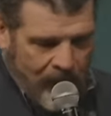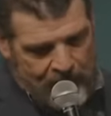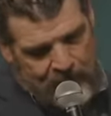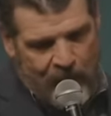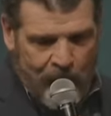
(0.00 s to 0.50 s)

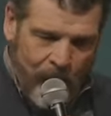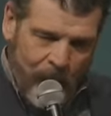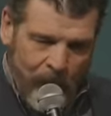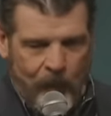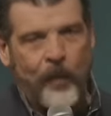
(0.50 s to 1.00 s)
come
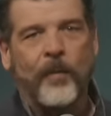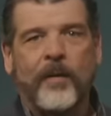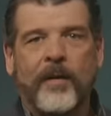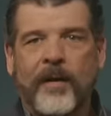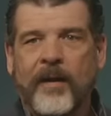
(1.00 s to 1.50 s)
on.
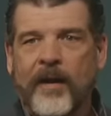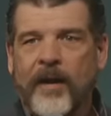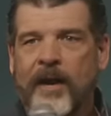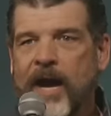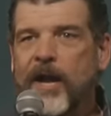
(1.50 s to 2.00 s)

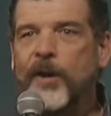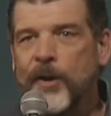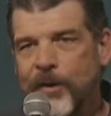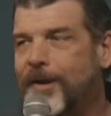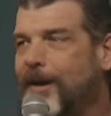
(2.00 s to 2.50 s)

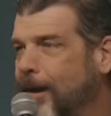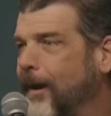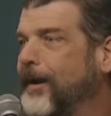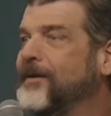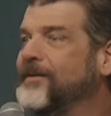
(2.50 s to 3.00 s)

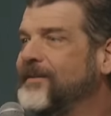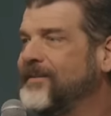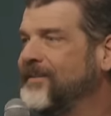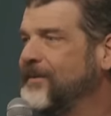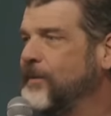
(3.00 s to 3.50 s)
Hallelujah.
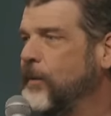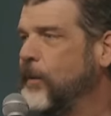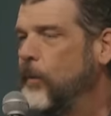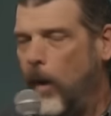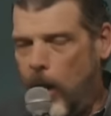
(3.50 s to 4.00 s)

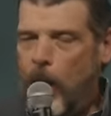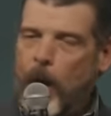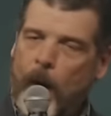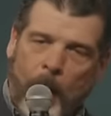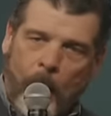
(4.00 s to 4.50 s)
Woo!
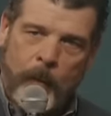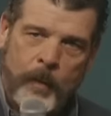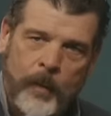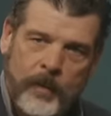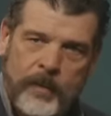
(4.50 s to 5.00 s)
All
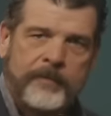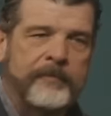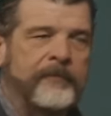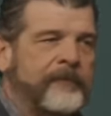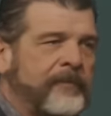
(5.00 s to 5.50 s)

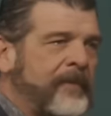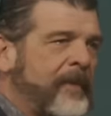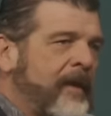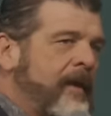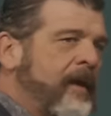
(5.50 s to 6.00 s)

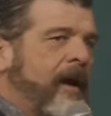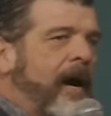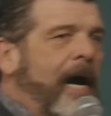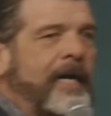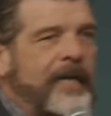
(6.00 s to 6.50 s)

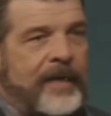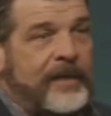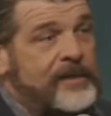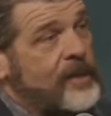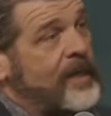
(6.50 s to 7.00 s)
right.
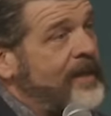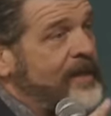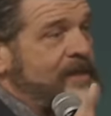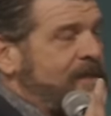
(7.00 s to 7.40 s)
So I had this,